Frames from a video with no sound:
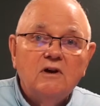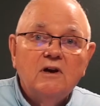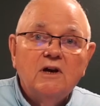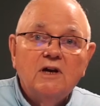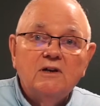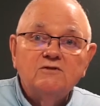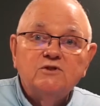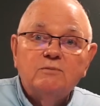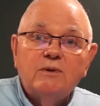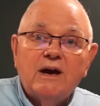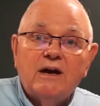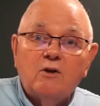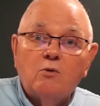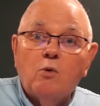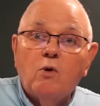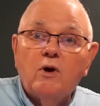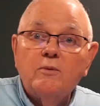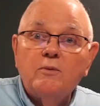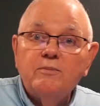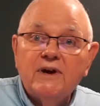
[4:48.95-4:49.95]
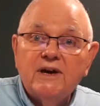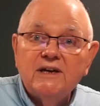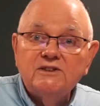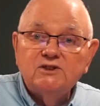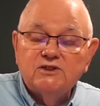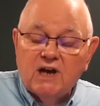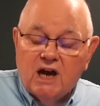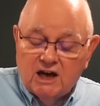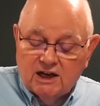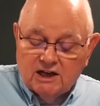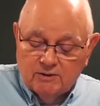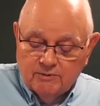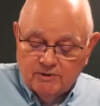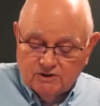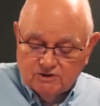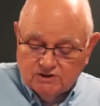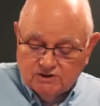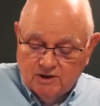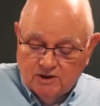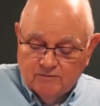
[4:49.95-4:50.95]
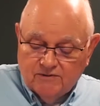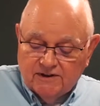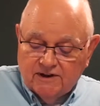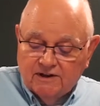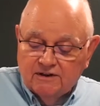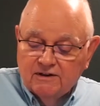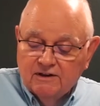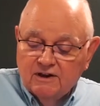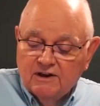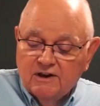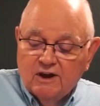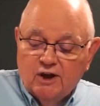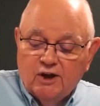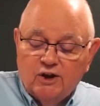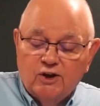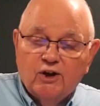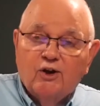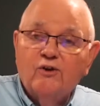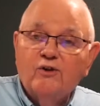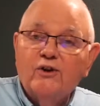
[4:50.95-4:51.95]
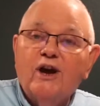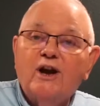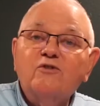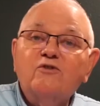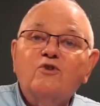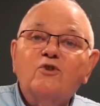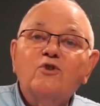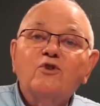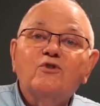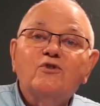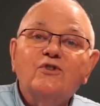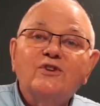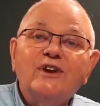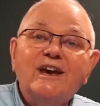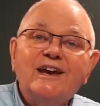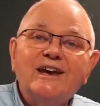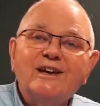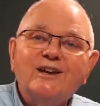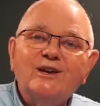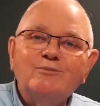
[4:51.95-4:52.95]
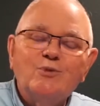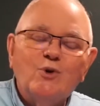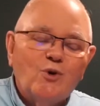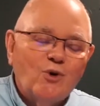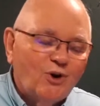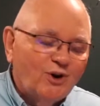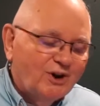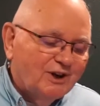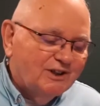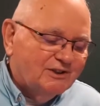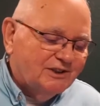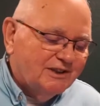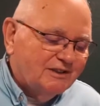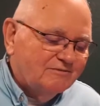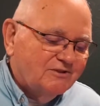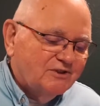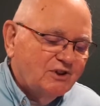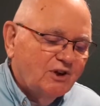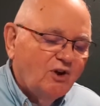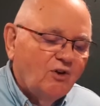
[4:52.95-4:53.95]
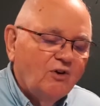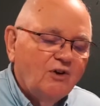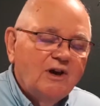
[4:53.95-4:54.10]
And it was about a one-page document or something. And, not true today anymore, is it? So